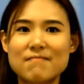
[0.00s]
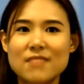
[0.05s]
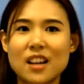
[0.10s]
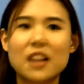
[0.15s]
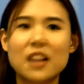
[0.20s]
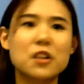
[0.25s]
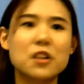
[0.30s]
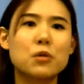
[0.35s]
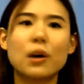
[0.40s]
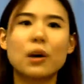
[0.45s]

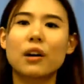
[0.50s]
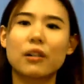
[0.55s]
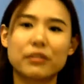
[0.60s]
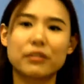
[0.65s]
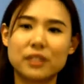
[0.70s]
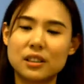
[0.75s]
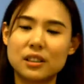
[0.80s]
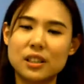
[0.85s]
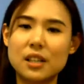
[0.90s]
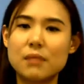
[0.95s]
cut you out of
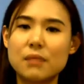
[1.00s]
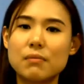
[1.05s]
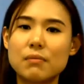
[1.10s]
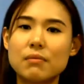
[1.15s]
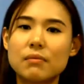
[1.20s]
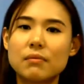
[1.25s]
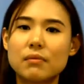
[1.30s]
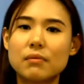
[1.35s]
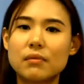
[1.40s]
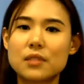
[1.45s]
the team.
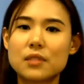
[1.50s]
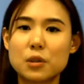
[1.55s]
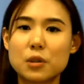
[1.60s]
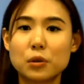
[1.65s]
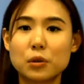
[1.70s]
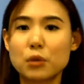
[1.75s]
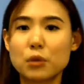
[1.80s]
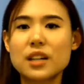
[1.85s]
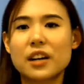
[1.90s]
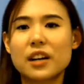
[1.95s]
So
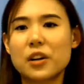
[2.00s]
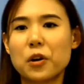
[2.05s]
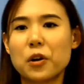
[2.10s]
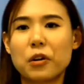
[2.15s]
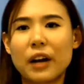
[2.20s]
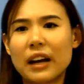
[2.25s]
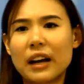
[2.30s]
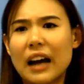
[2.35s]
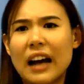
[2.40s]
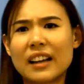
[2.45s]
those are your,
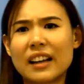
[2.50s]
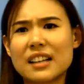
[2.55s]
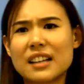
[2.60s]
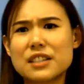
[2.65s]
I guess,